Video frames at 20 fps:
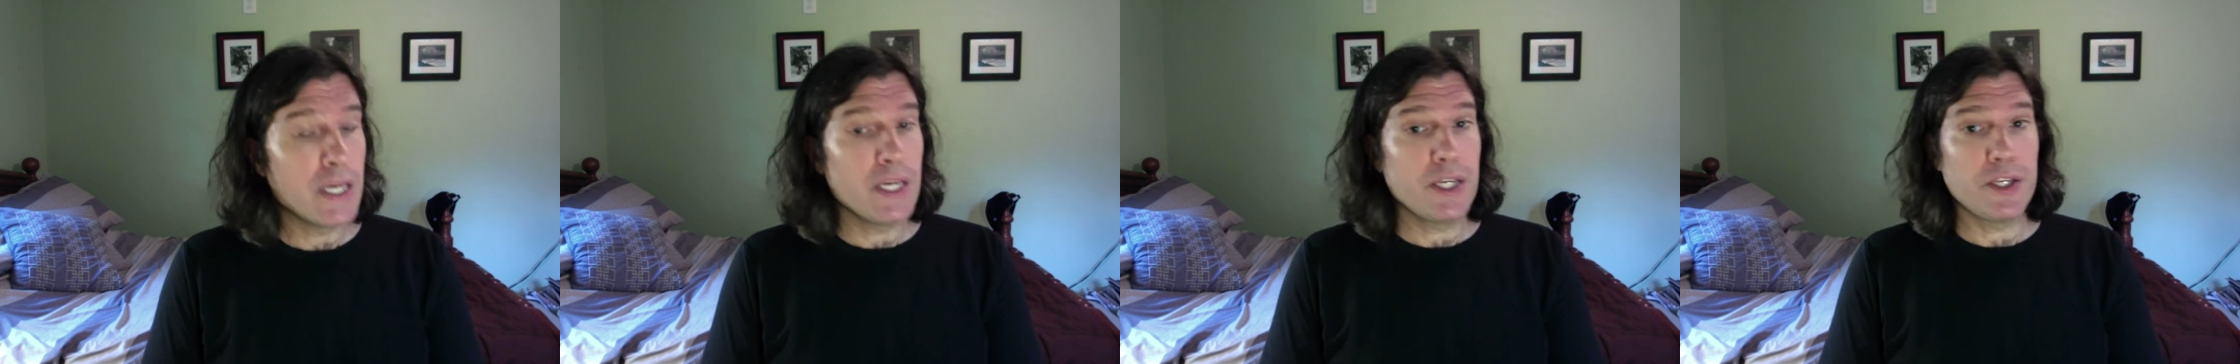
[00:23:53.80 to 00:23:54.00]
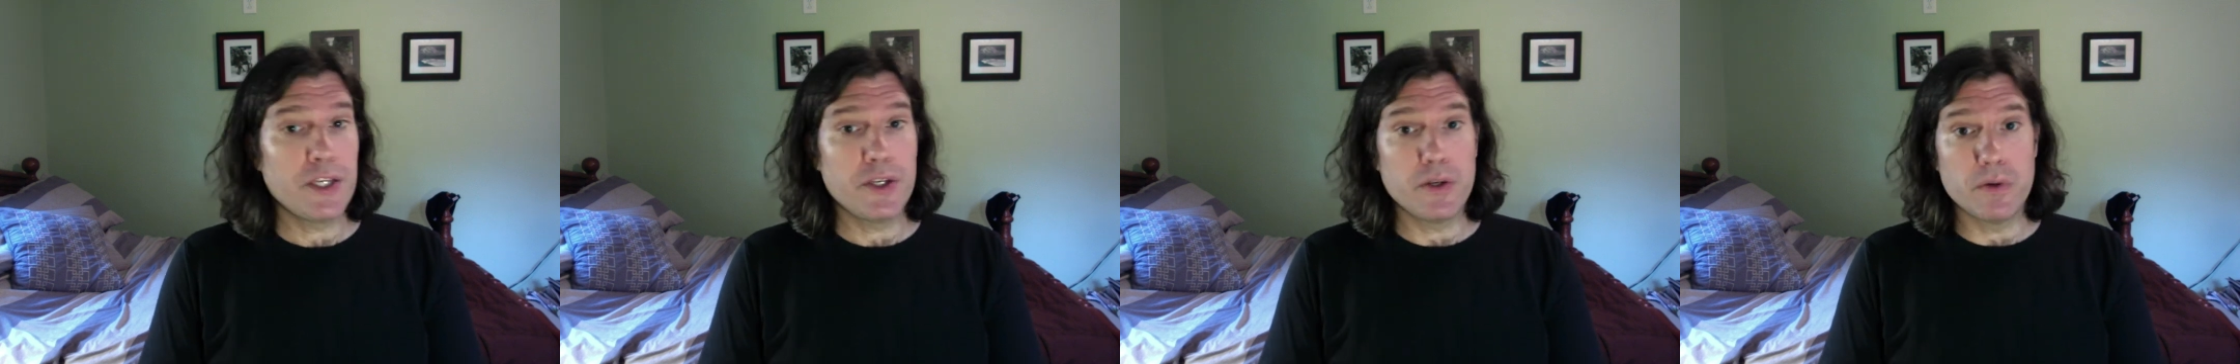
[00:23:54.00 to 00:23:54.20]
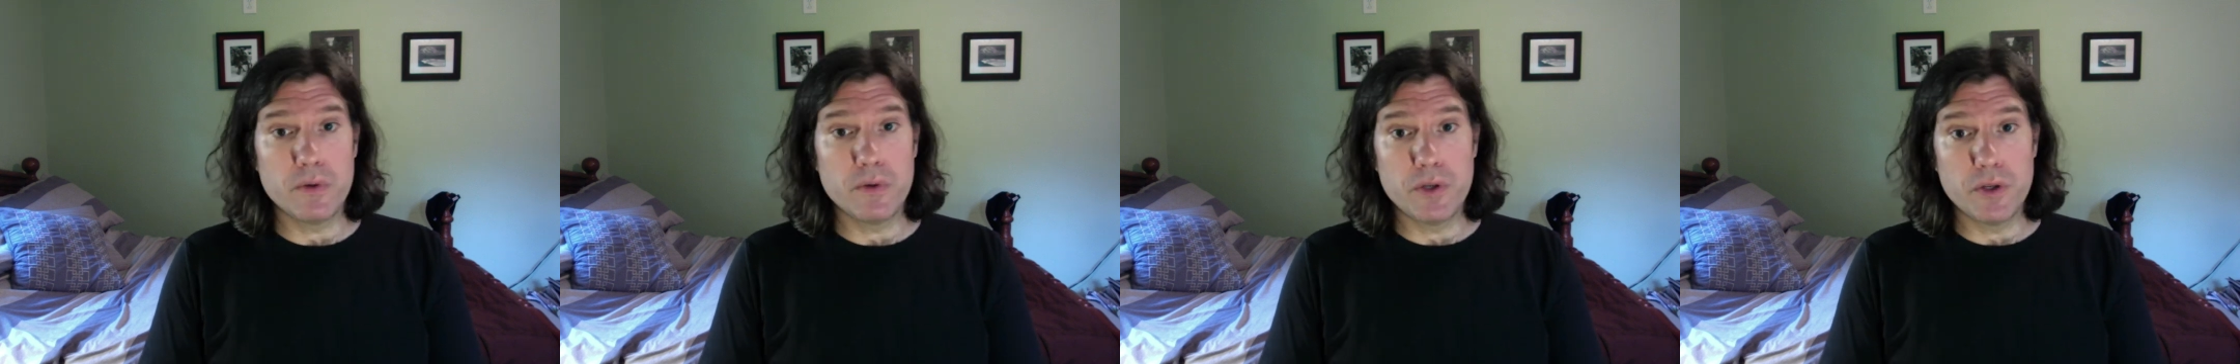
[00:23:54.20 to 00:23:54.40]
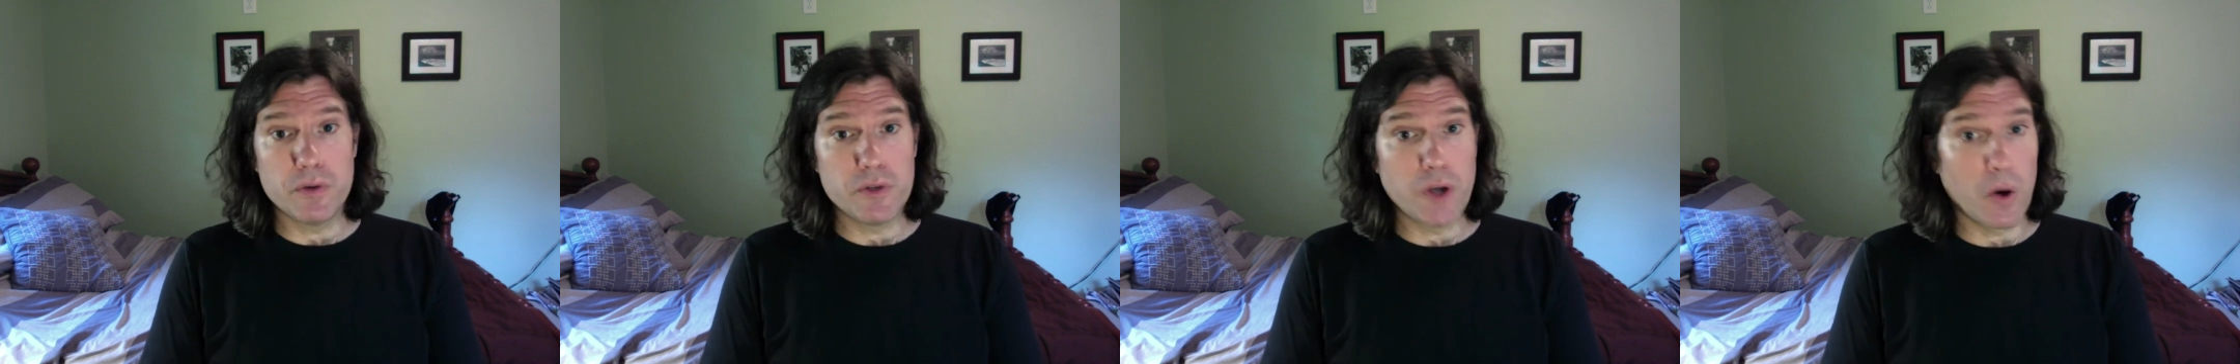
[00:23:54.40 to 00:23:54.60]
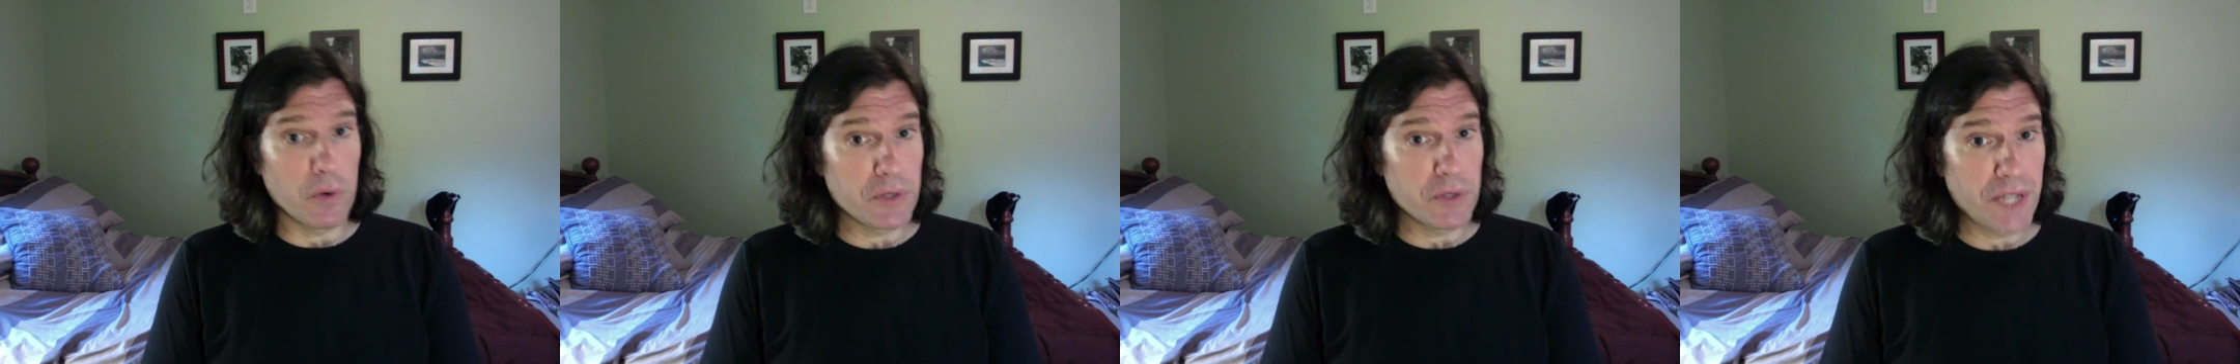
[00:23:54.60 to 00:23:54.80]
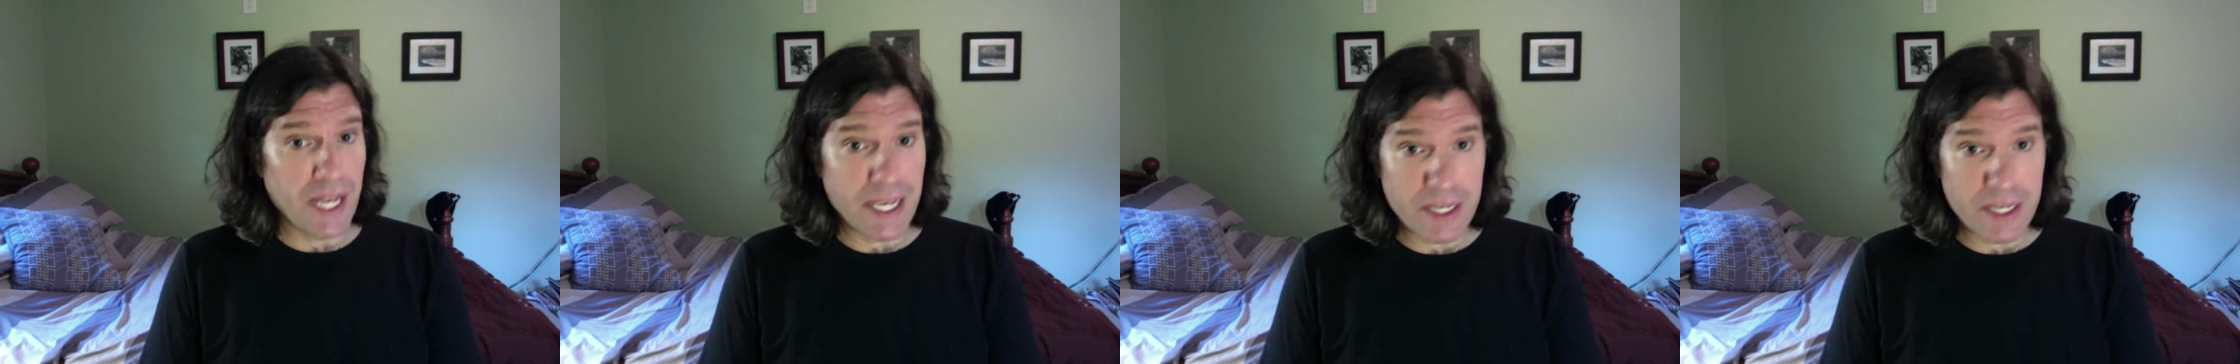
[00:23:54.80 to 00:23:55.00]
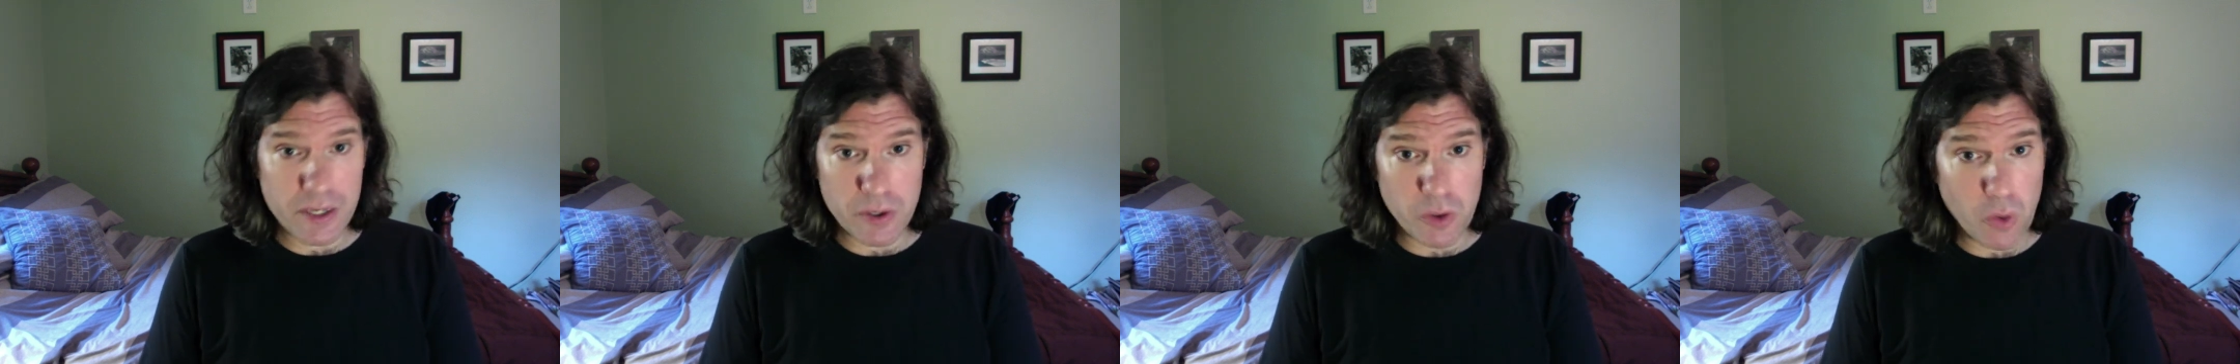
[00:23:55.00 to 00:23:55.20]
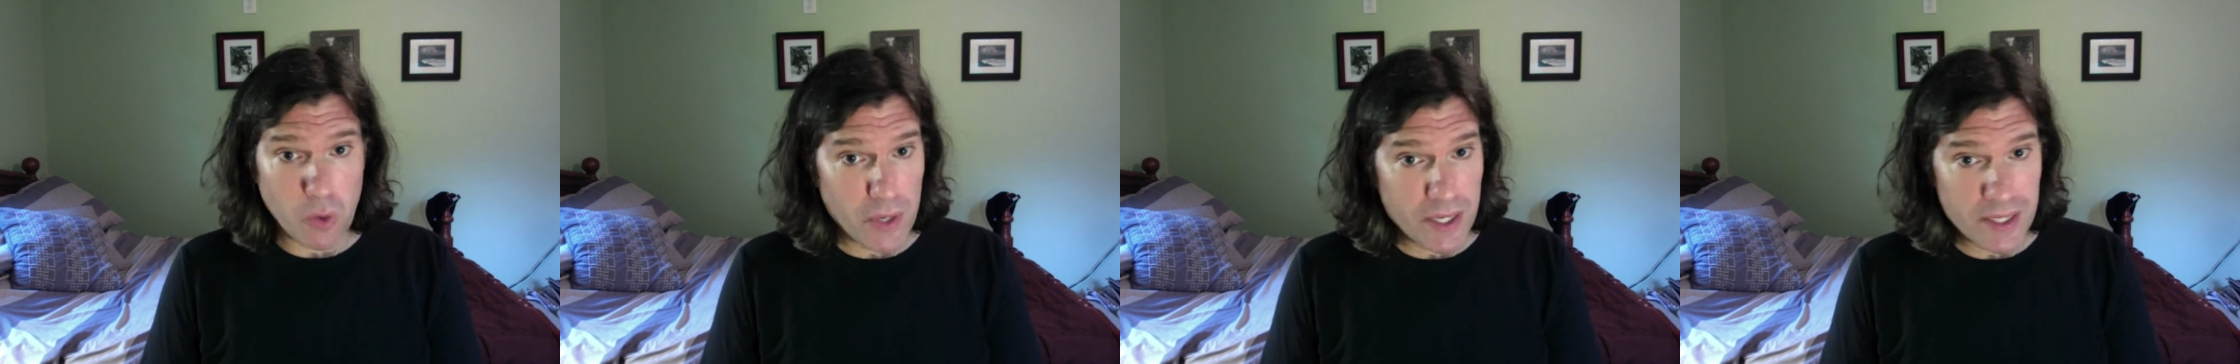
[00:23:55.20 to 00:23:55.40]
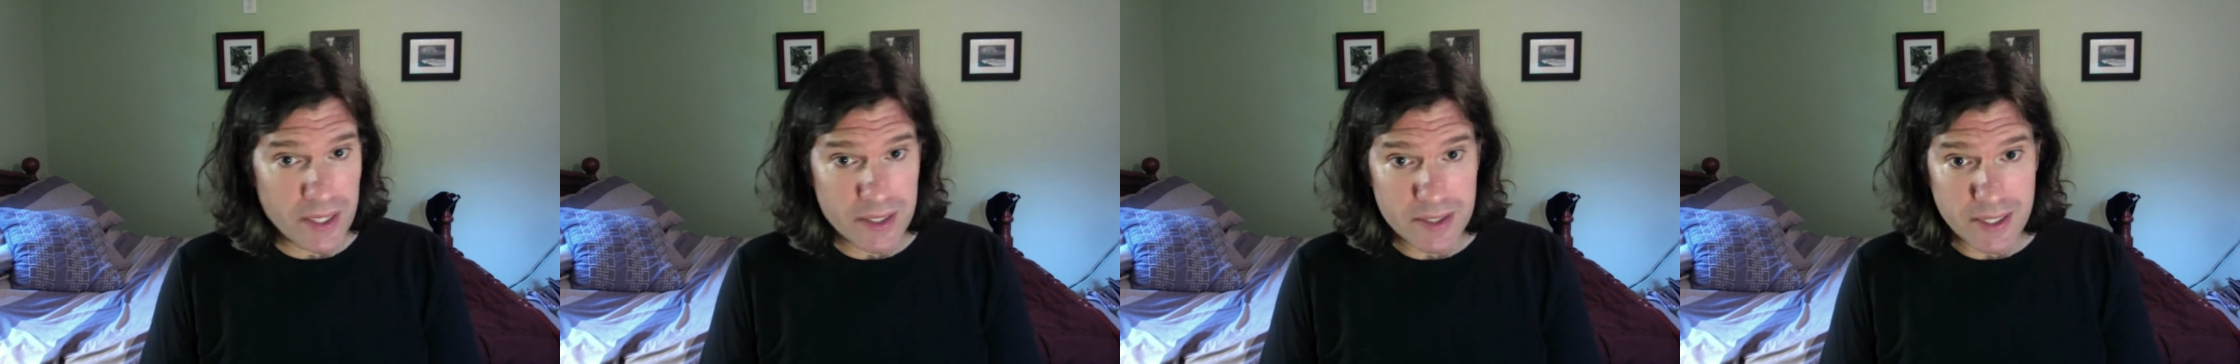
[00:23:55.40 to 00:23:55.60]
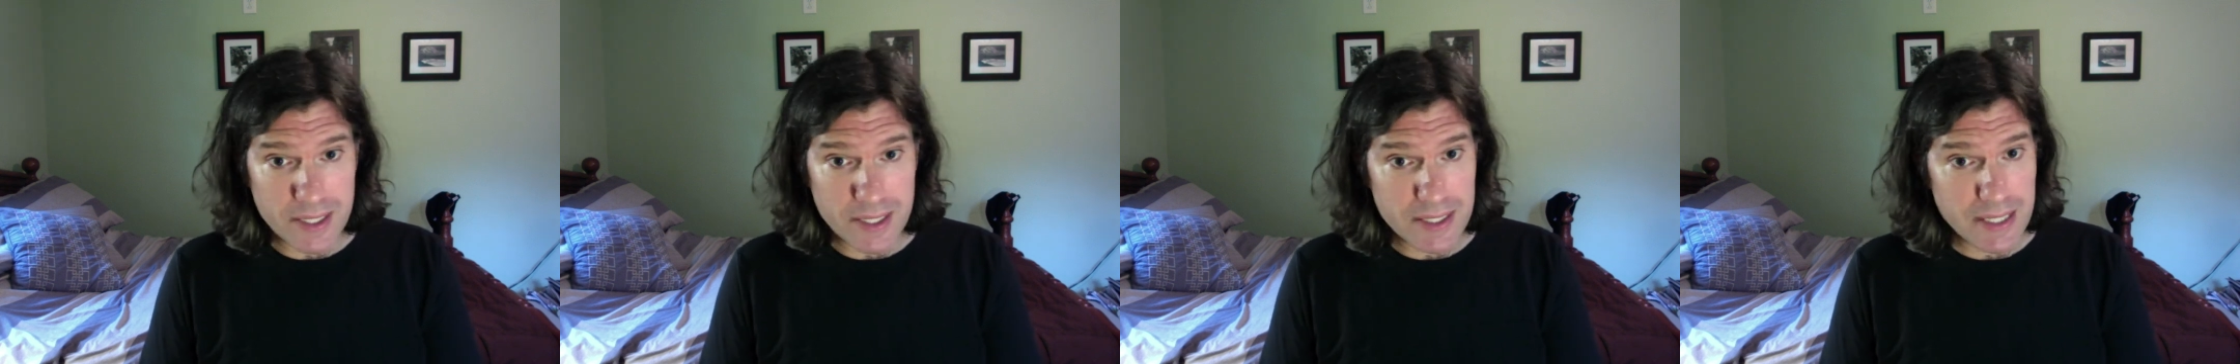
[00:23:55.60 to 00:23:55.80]
You don't take your
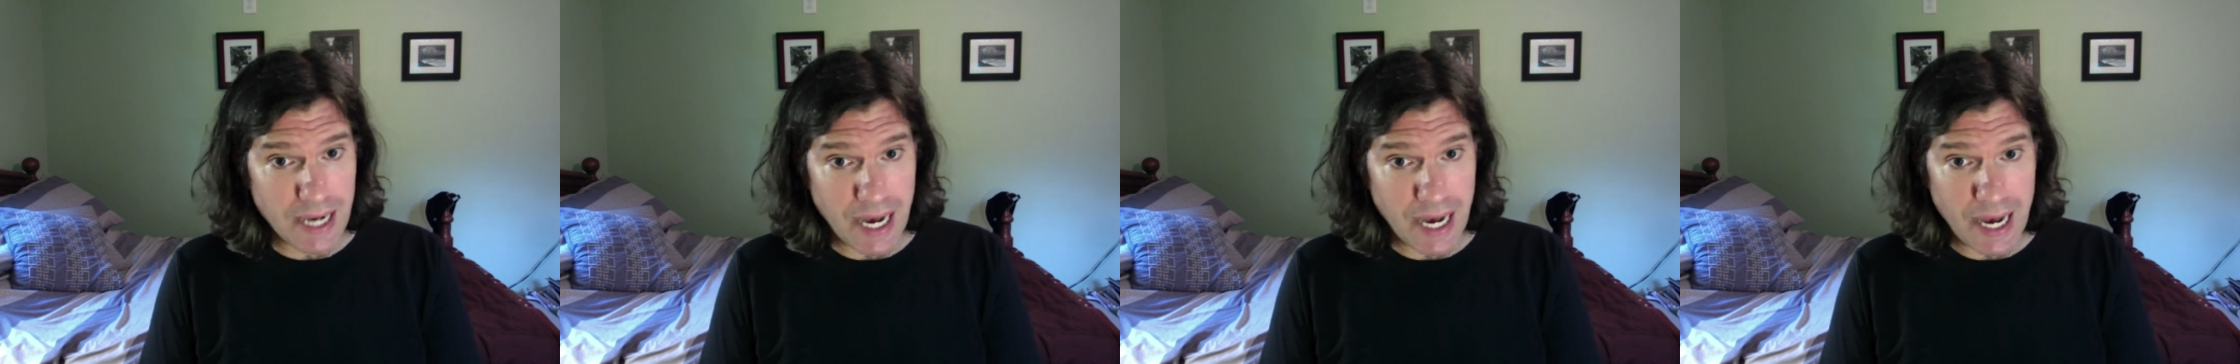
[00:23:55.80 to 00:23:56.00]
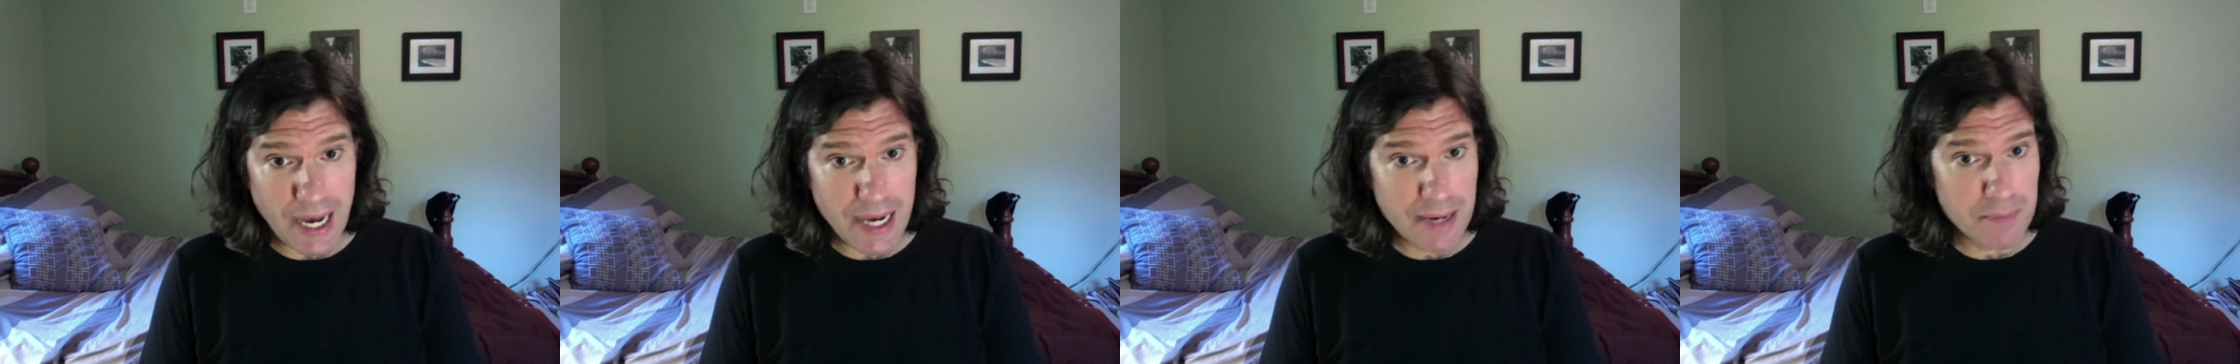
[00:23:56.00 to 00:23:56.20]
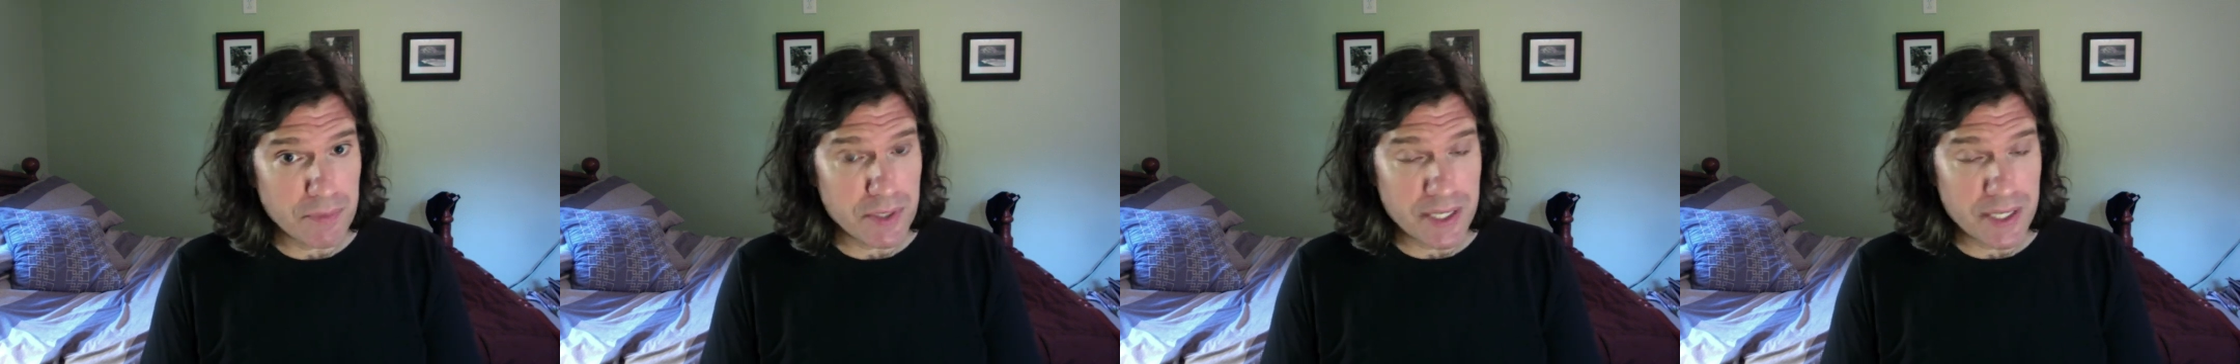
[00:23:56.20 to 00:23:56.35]
quiz in time,